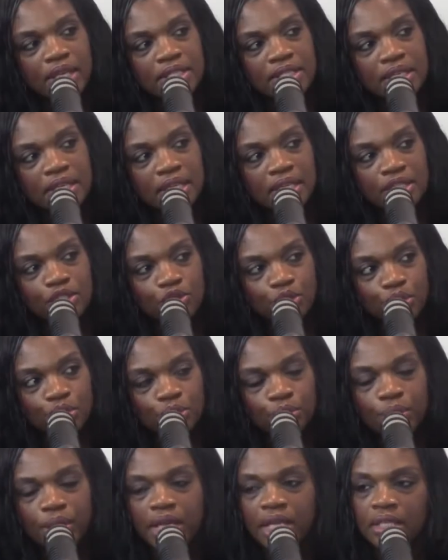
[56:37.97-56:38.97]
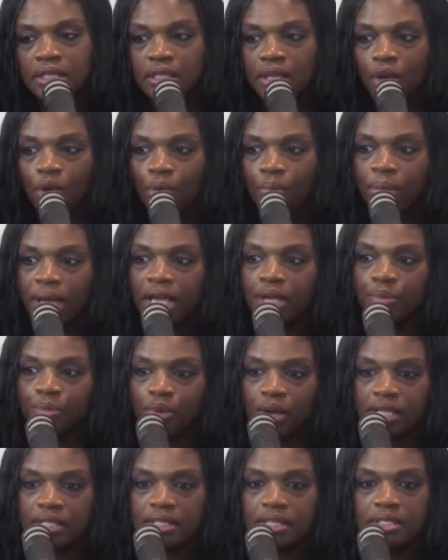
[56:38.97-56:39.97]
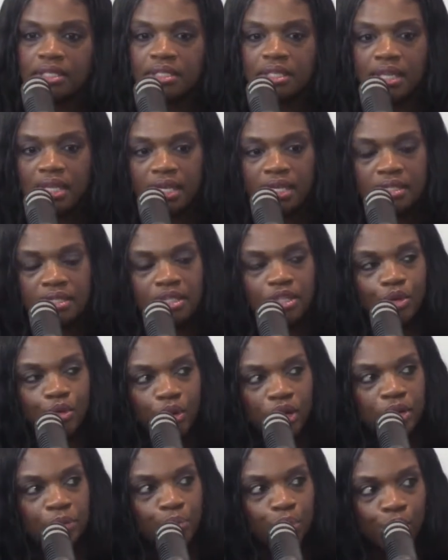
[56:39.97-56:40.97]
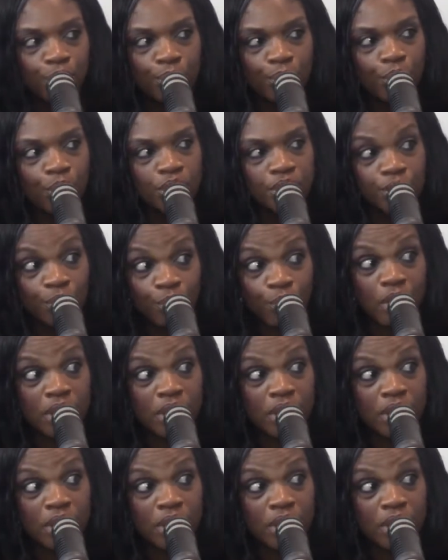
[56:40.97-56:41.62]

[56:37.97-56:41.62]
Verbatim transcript: isn't it true in the home buying process, isn't the credit pulled more than